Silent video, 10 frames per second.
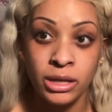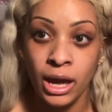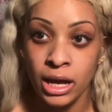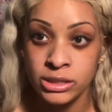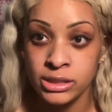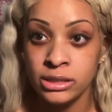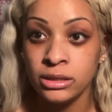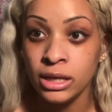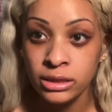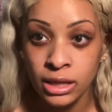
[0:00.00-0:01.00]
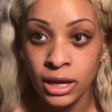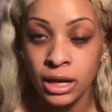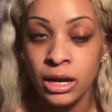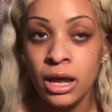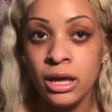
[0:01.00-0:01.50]
They actually
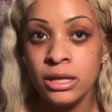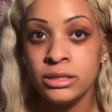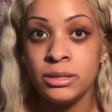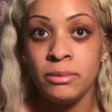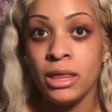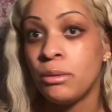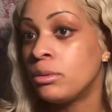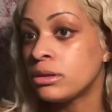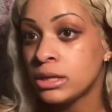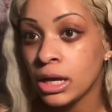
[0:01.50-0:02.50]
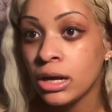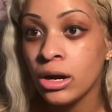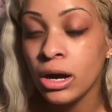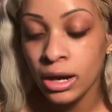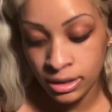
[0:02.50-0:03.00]
lengthened. To me, they were
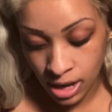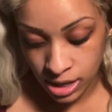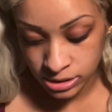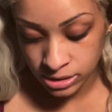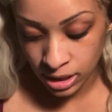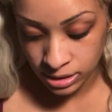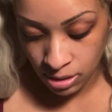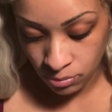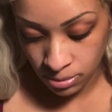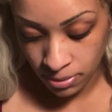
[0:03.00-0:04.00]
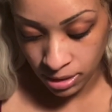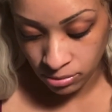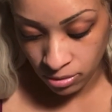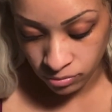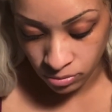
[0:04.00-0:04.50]
thicker and I just like that one better
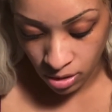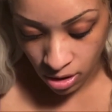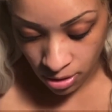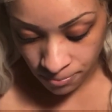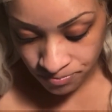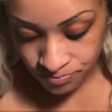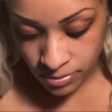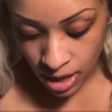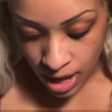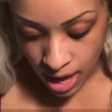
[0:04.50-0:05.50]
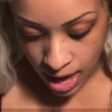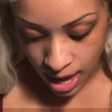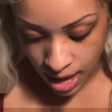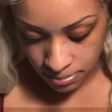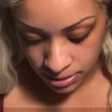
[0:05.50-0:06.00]
overall.
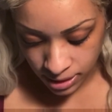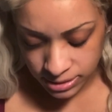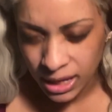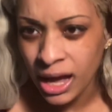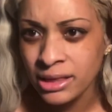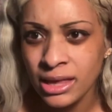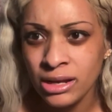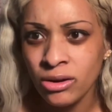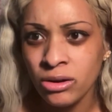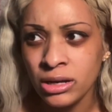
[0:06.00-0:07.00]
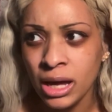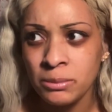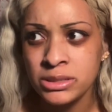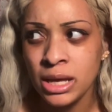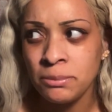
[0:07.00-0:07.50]
And because I got that on
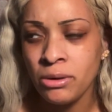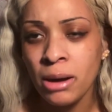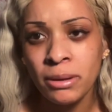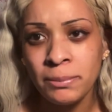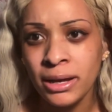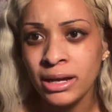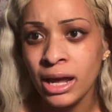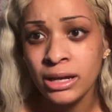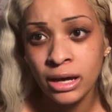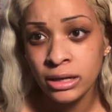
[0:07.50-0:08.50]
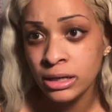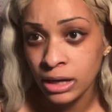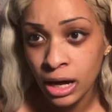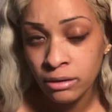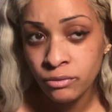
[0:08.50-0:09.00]
Amazon Prime, I paid
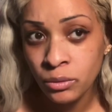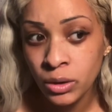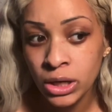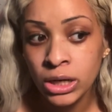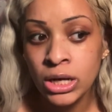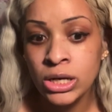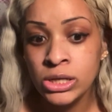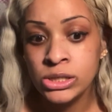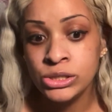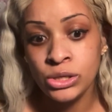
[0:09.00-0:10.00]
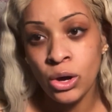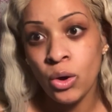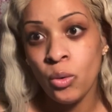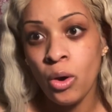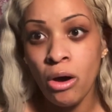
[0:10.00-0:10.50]
$8.99 for it.
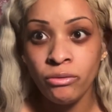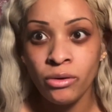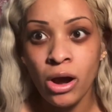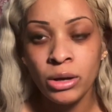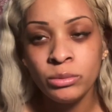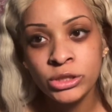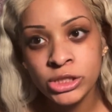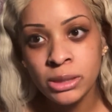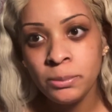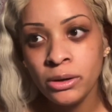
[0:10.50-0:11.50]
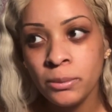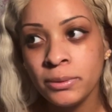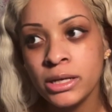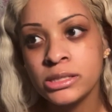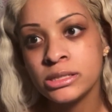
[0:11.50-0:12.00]
So overall, it was cheaper.
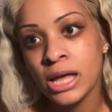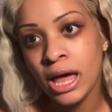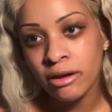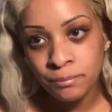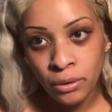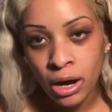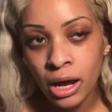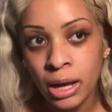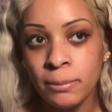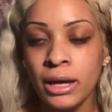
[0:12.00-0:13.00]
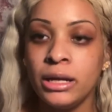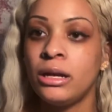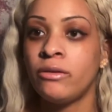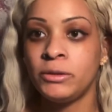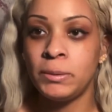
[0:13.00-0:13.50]
Plus, since I have Prime, I didn't
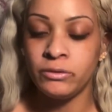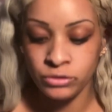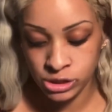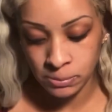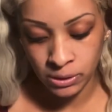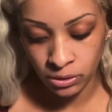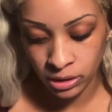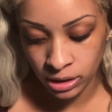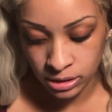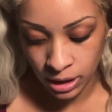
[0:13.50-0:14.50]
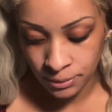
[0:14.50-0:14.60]
have to pay for shipping or anything.